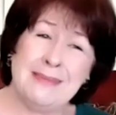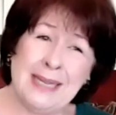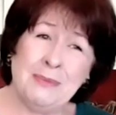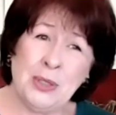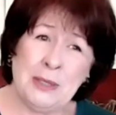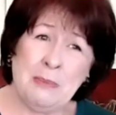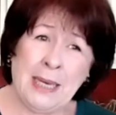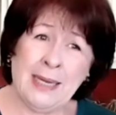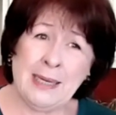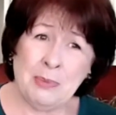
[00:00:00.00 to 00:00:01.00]
I'm really
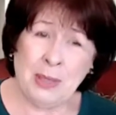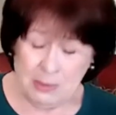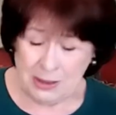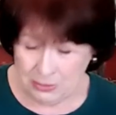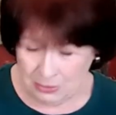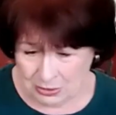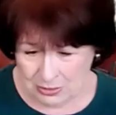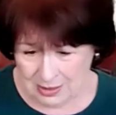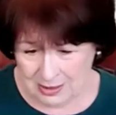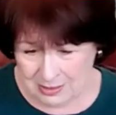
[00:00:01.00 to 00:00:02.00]
bad. I probably don't
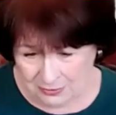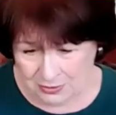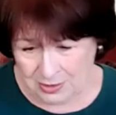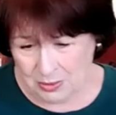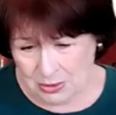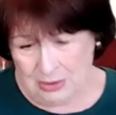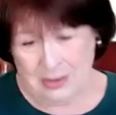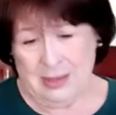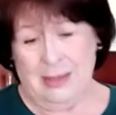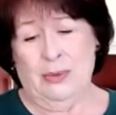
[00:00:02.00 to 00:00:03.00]
notice the difference, which
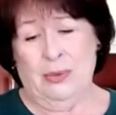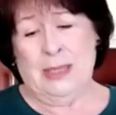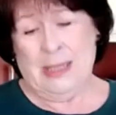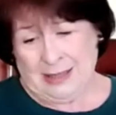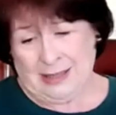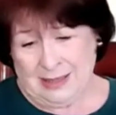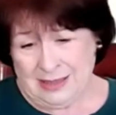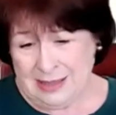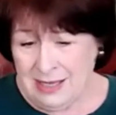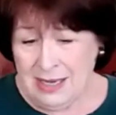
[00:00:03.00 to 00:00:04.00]
is ridiculous.